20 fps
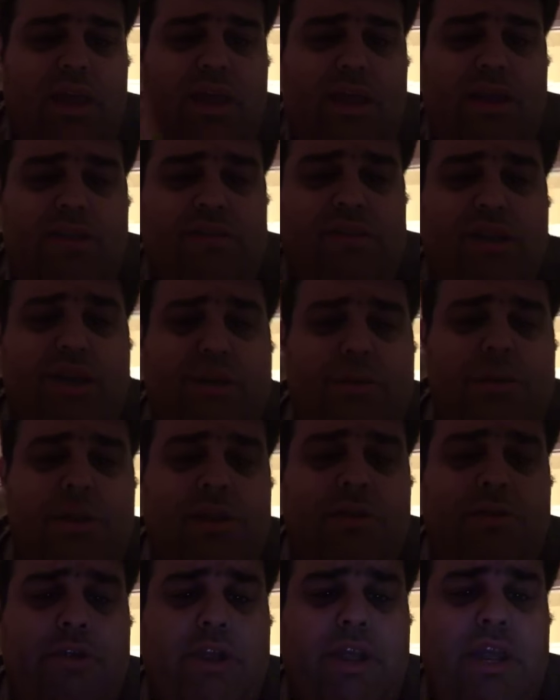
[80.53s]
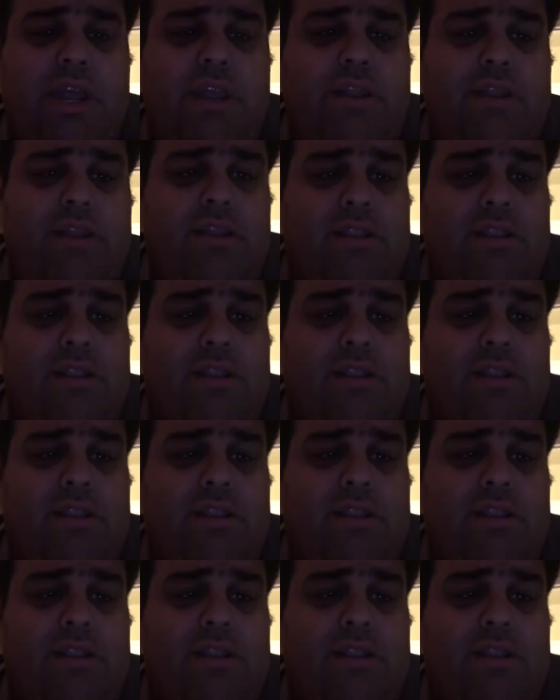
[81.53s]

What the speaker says: Is it coming in all right?